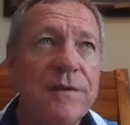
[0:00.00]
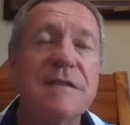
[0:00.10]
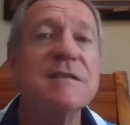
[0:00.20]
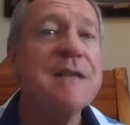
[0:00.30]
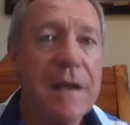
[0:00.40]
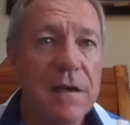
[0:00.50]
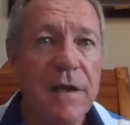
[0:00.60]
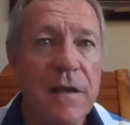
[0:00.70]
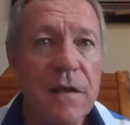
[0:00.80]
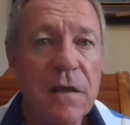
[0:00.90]
then
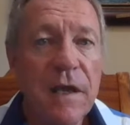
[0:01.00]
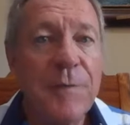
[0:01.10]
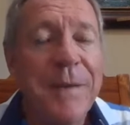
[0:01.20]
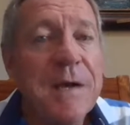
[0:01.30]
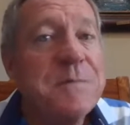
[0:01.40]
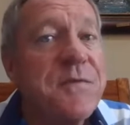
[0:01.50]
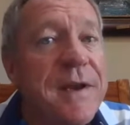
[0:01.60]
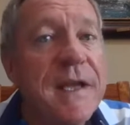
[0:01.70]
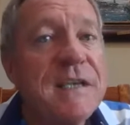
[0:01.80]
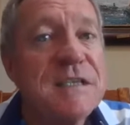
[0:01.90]
suddenly it becomes
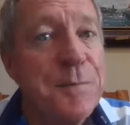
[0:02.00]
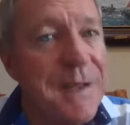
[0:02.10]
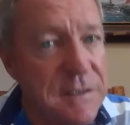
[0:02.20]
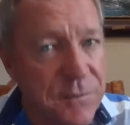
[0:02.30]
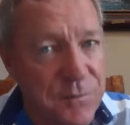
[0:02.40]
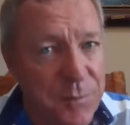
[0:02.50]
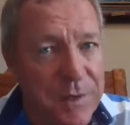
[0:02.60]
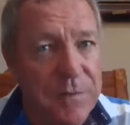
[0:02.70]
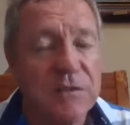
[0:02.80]
very expensive to me.